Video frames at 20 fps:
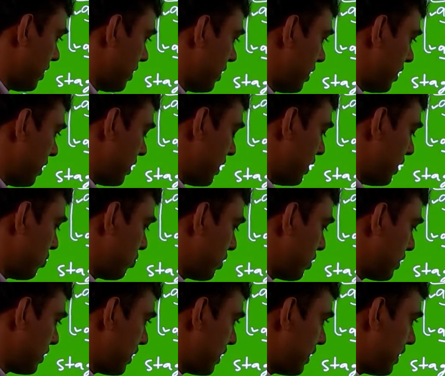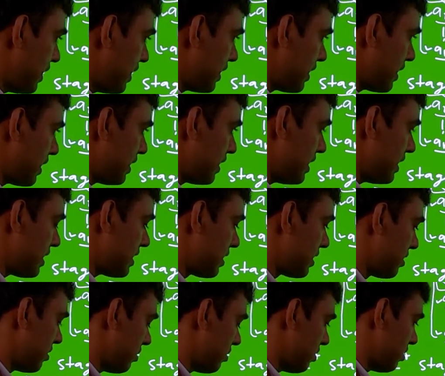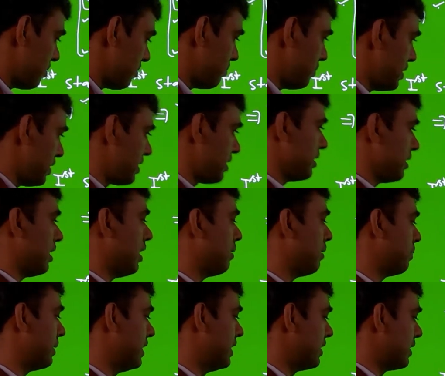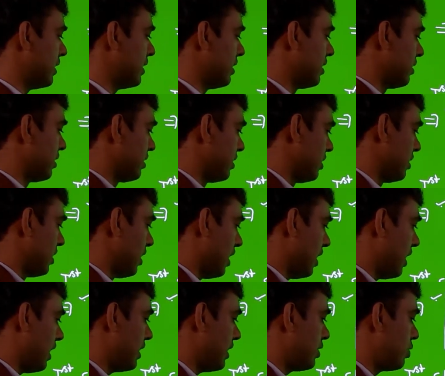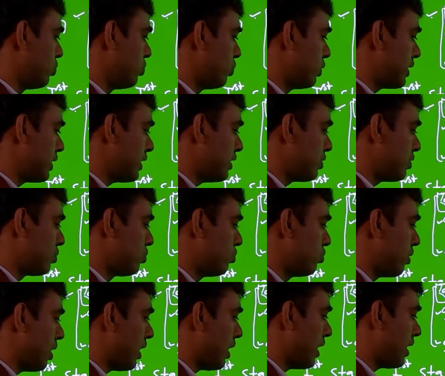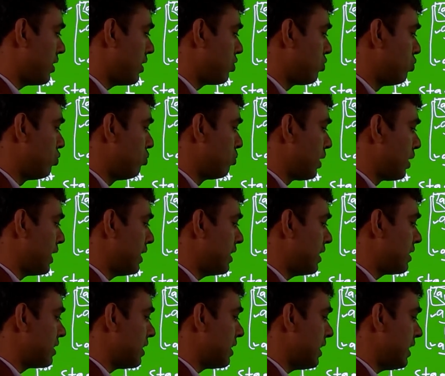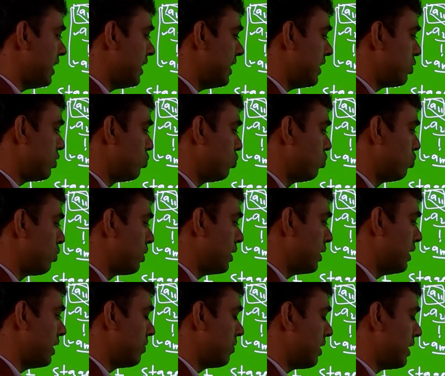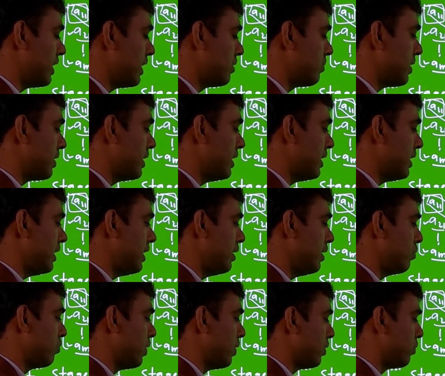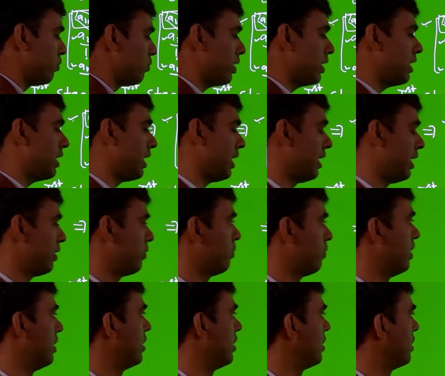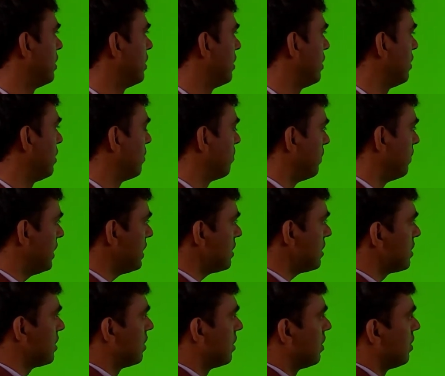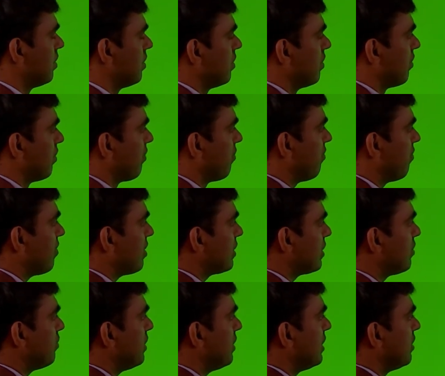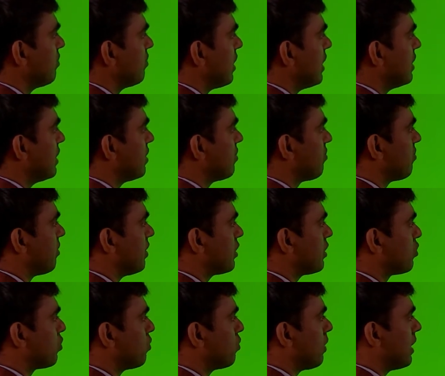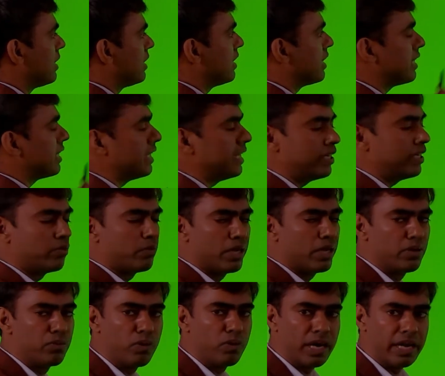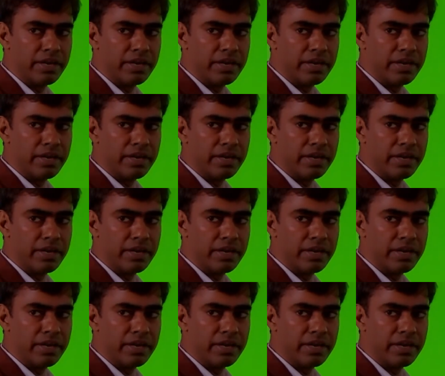Try to concentrate on this operation. R2 tends to R2 minus A21 divided by A11 R1. Means first we divide the first row by the A11.